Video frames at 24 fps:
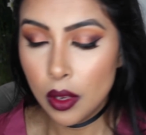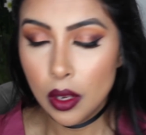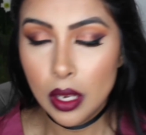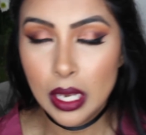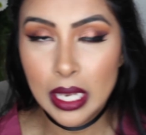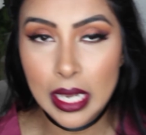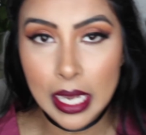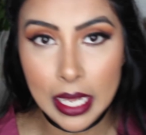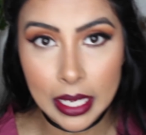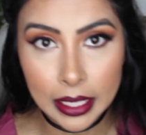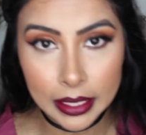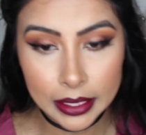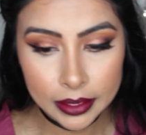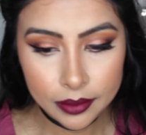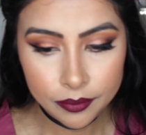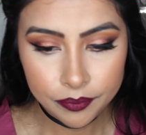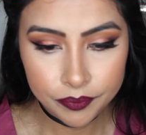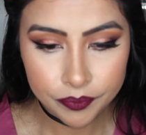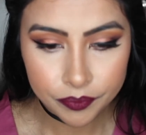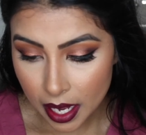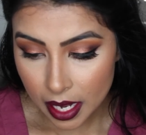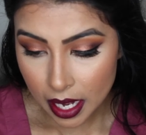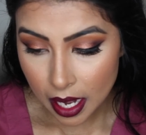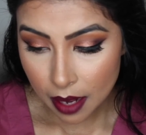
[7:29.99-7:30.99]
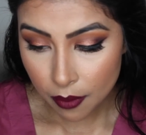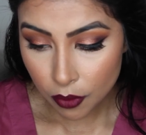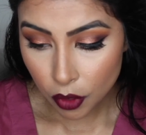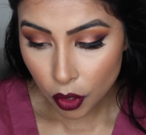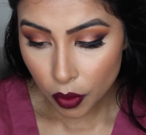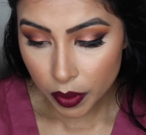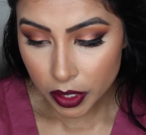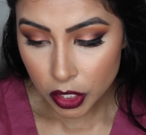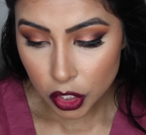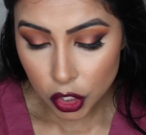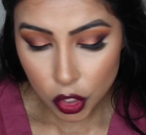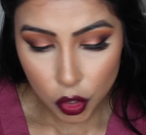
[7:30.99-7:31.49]
line, and I'm
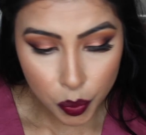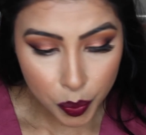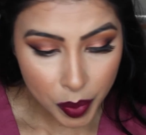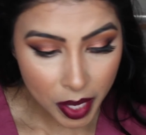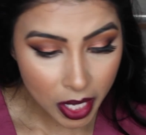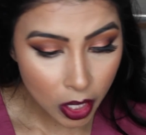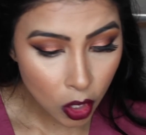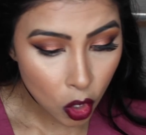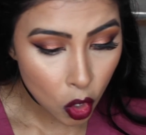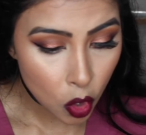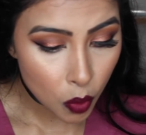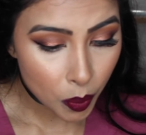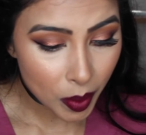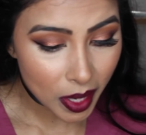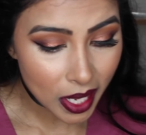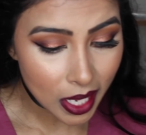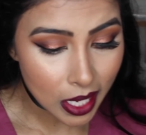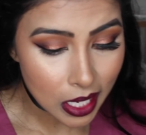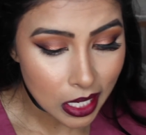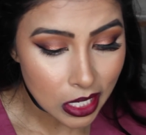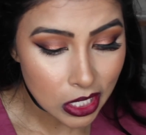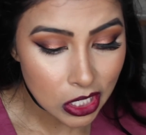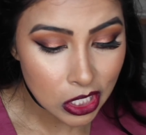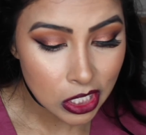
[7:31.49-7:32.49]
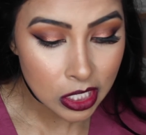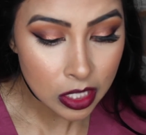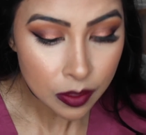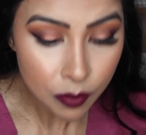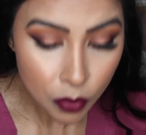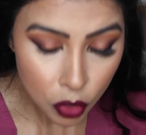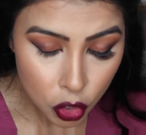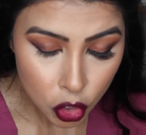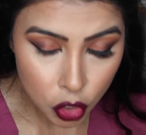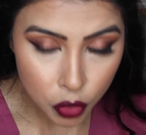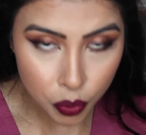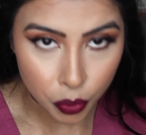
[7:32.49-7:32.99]
going to pick up a
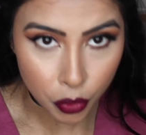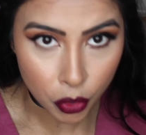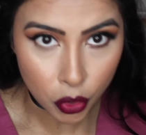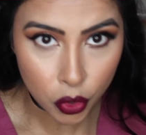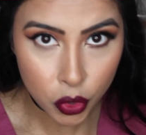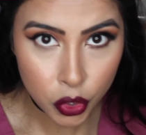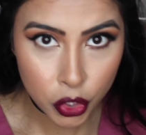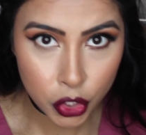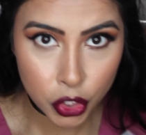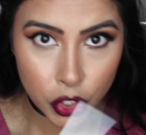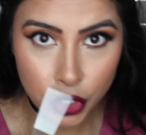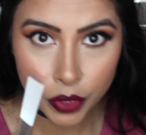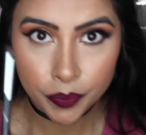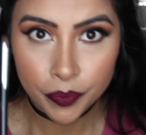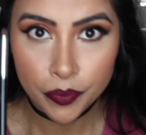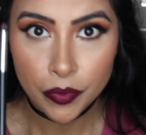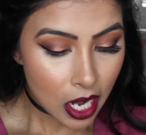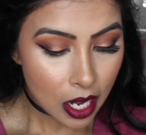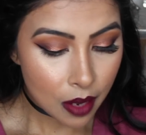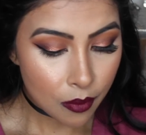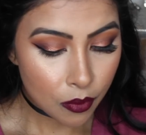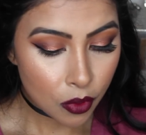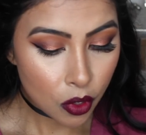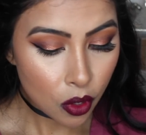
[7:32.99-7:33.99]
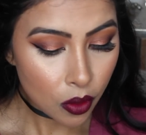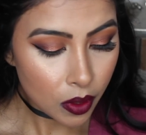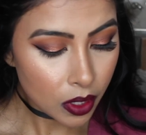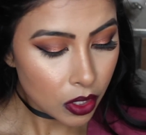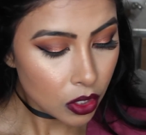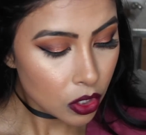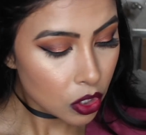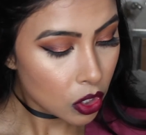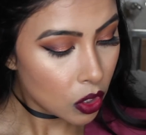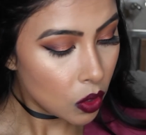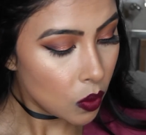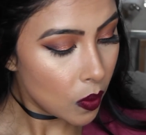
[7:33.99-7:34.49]
smudge brush, and I'm
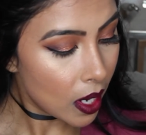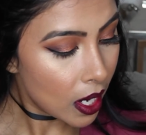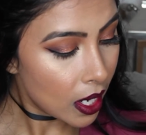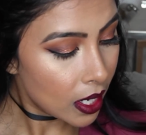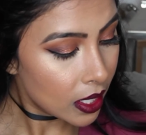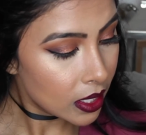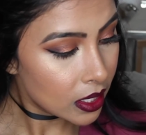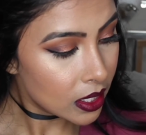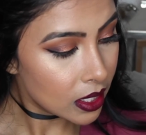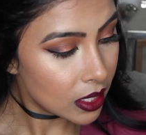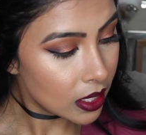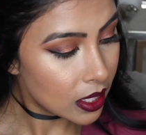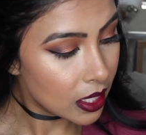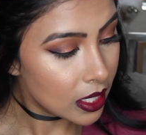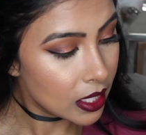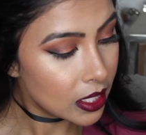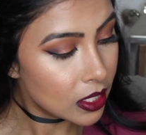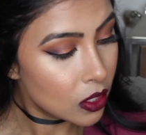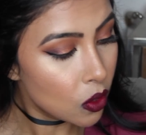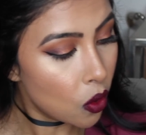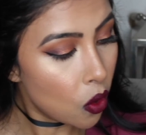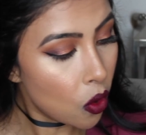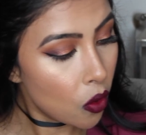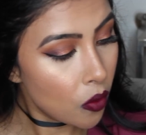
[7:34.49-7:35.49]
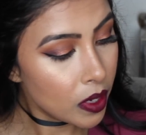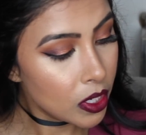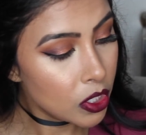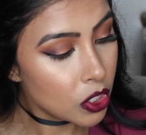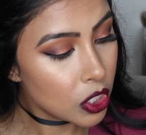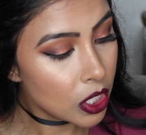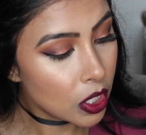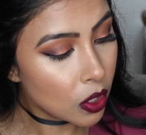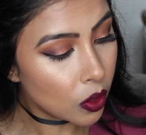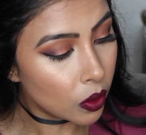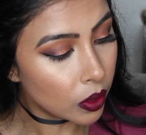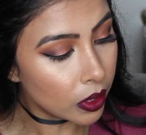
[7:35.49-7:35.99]
going to add this
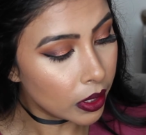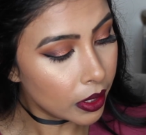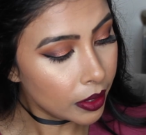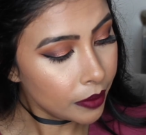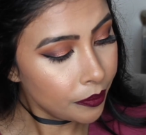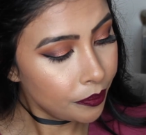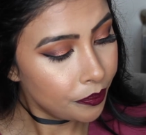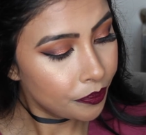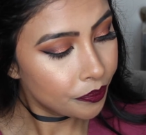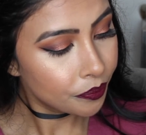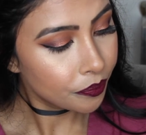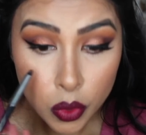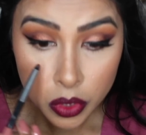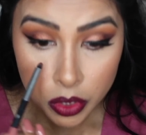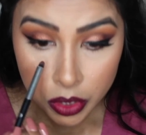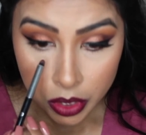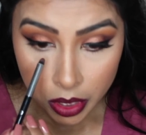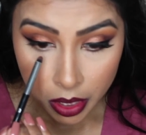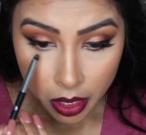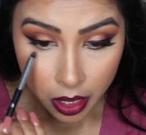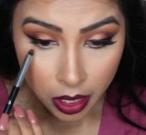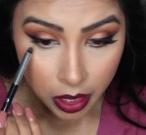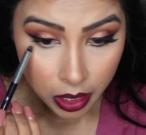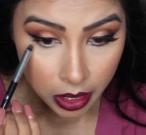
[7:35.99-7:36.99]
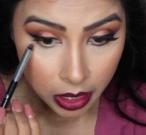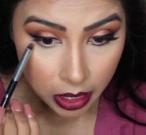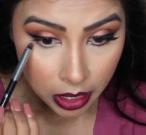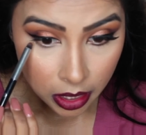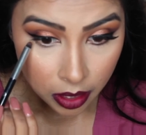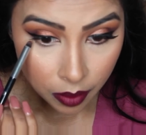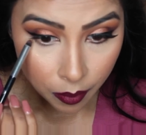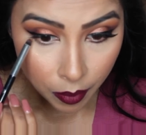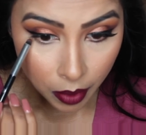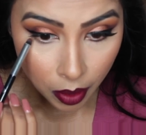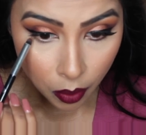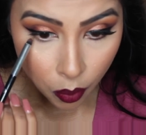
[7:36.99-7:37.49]
orangey colour
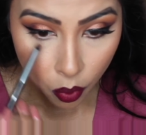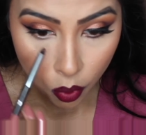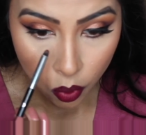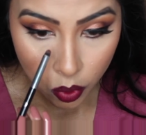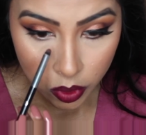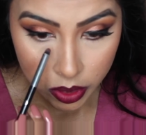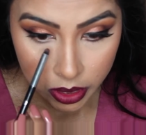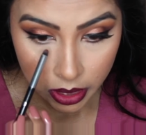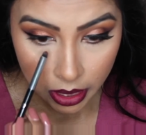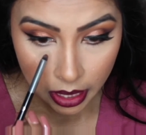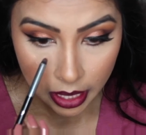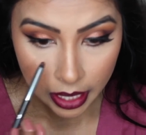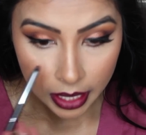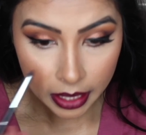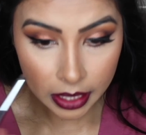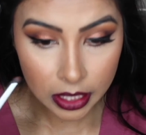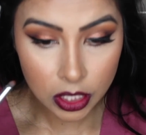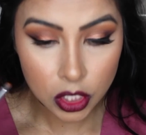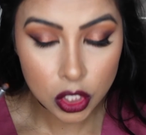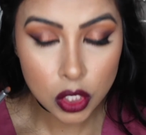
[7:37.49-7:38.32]
underneath my waterline.